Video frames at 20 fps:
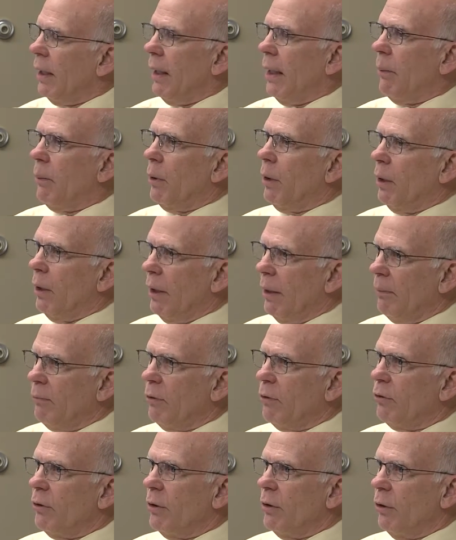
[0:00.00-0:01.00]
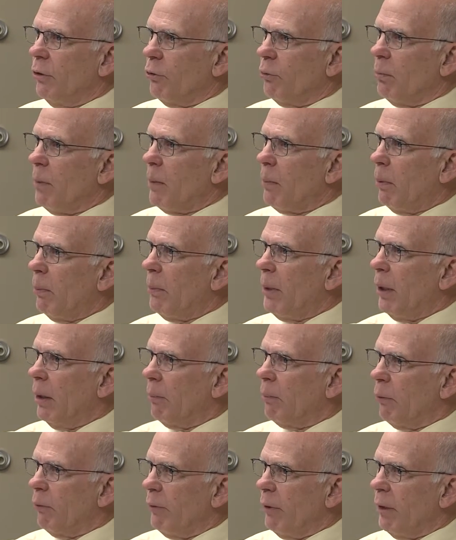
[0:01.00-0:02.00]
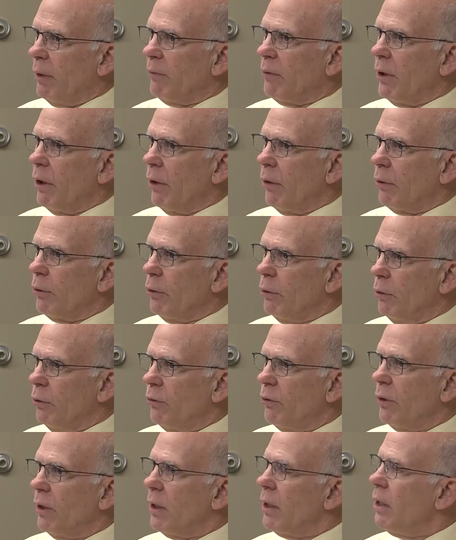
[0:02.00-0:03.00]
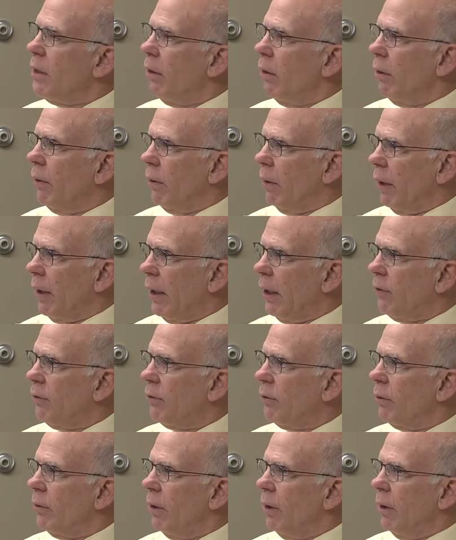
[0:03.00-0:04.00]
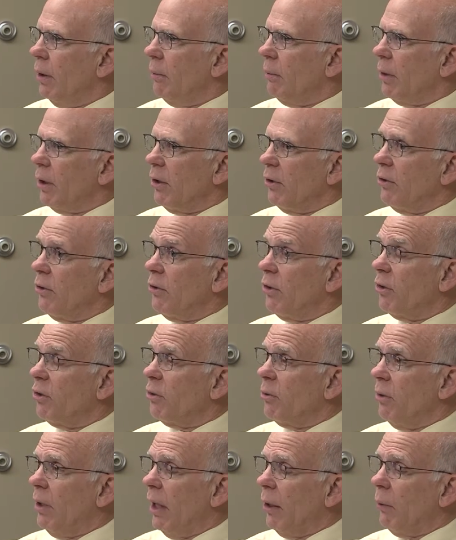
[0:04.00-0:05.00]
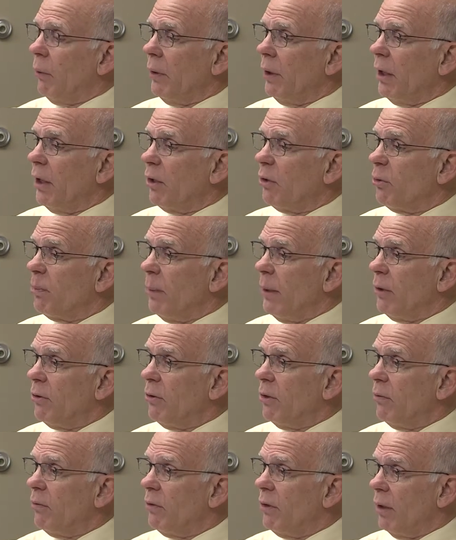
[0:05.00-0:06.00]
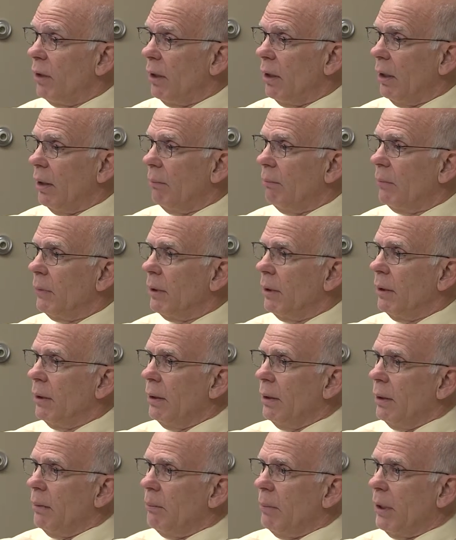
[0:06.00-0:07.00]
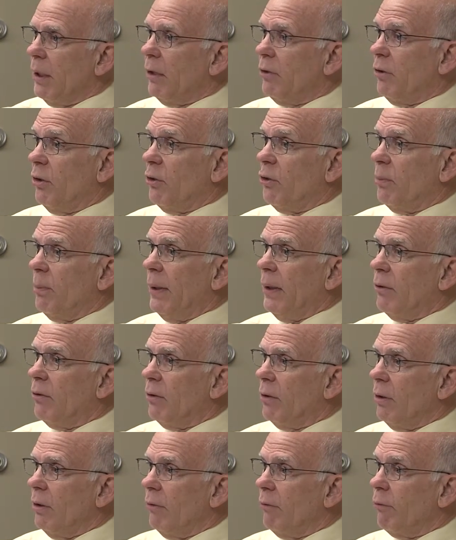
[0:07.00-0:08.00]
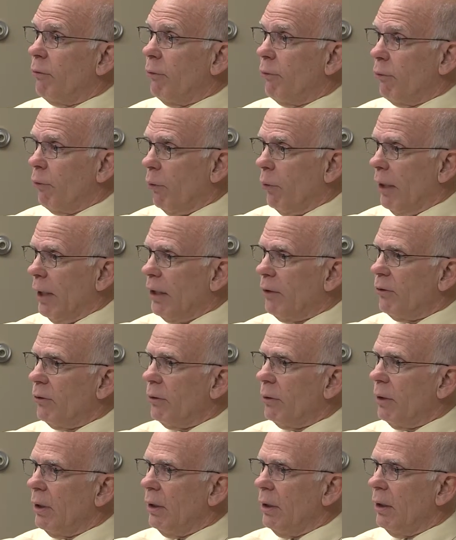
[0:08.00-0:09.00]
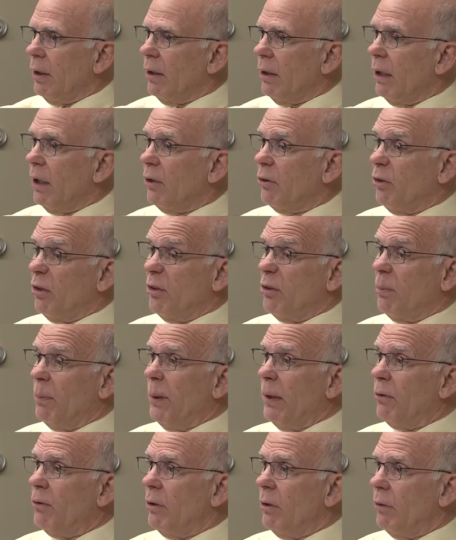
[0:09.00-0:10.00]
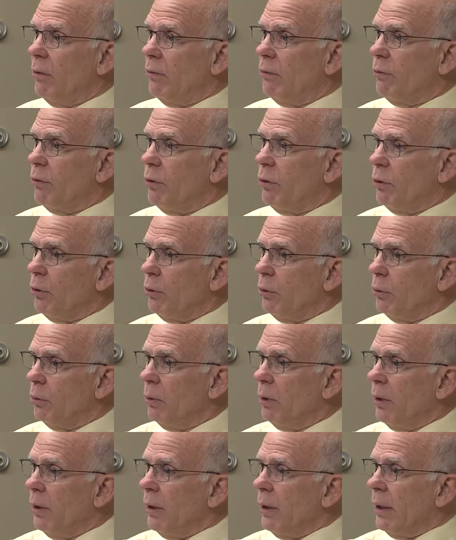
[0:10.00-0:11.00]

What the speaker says: And I would love to see those people be on preventive care, use the ER less, because it's not only expensive to them, but it's expensive for us, and it's expensive to